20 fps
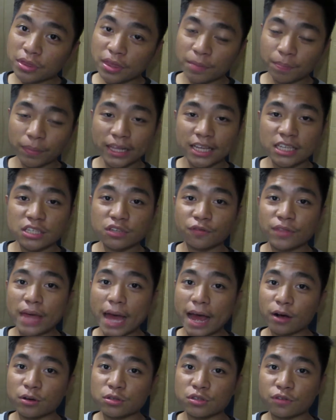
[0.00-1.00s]
the place of the
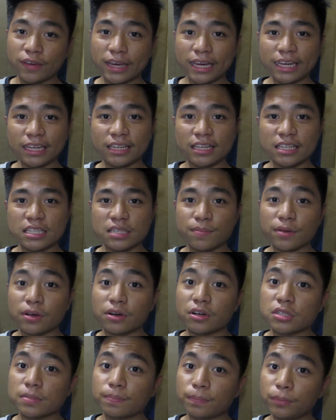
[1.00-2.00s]
House of Hades
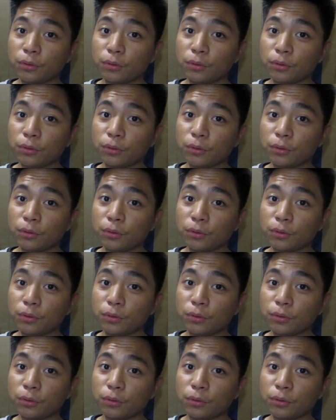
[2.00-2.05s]
because